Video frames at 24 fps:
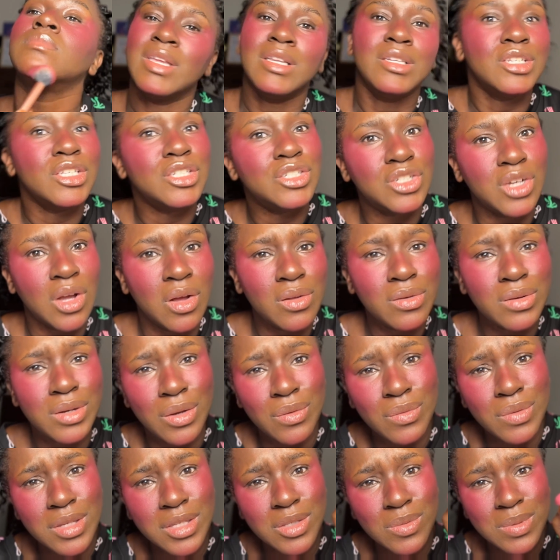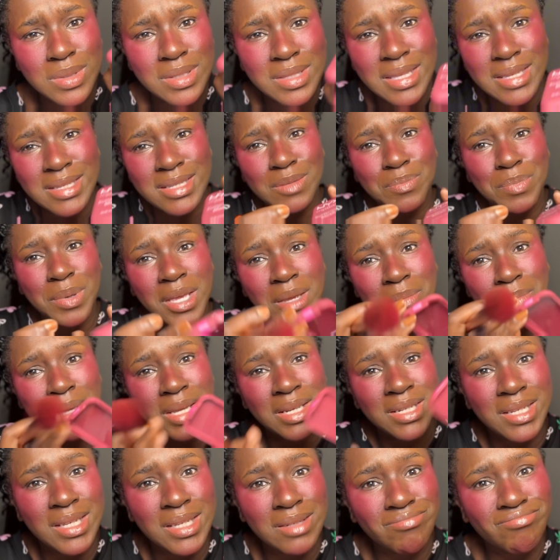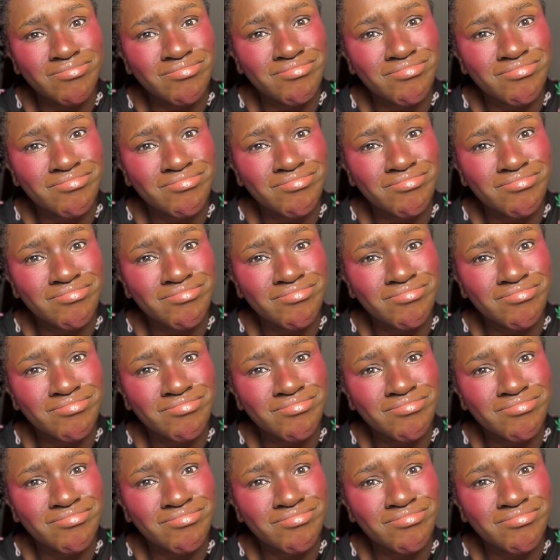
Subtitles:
Did y'all know this was this pigmented?